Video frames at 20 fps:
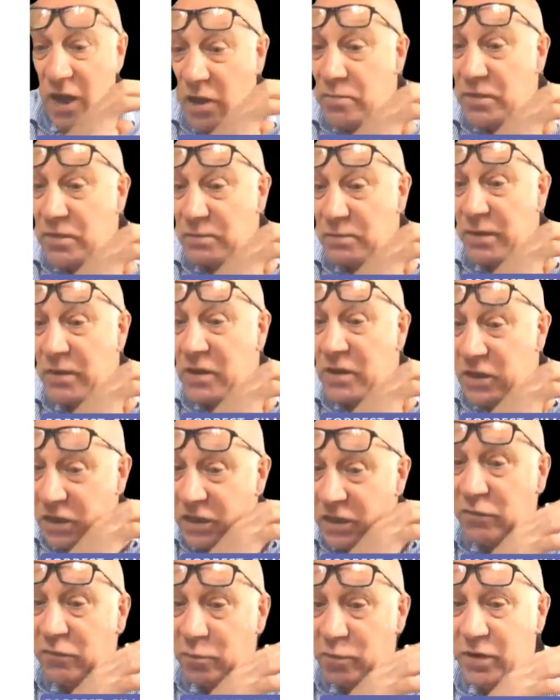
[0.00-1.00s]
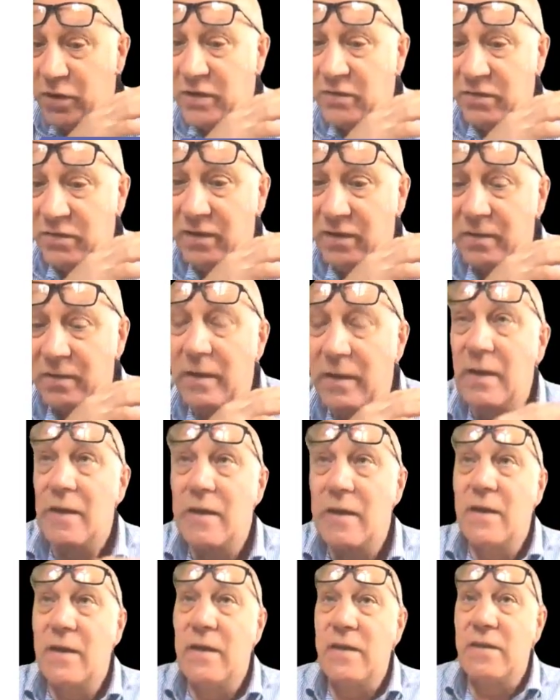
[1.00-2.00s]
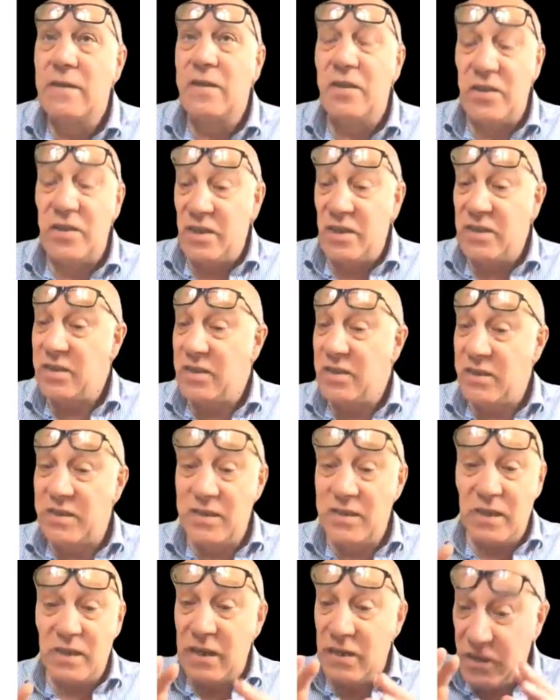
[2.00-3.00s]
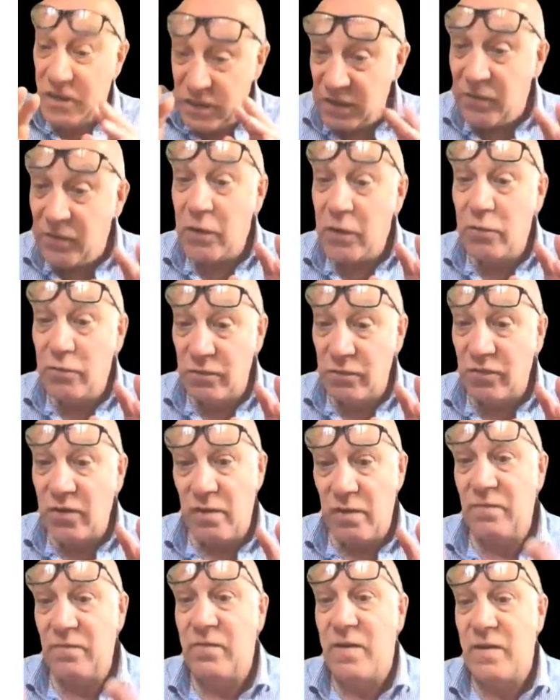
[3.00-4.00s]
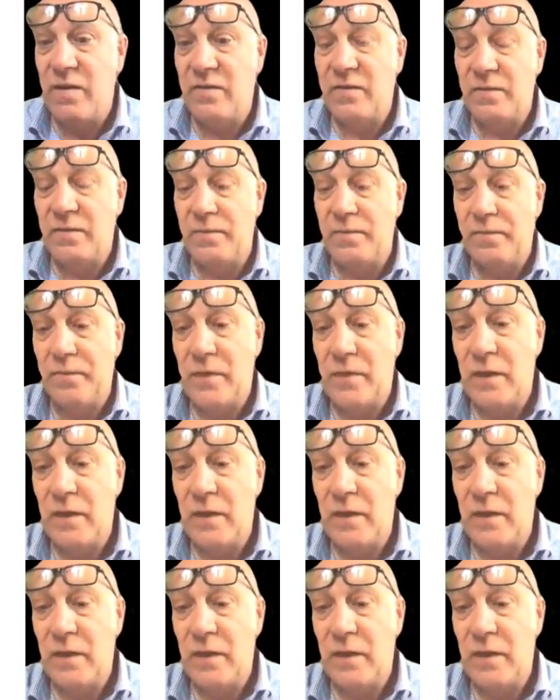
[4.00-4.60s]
I hope this has been a useful briefing. This is a difficult time for us,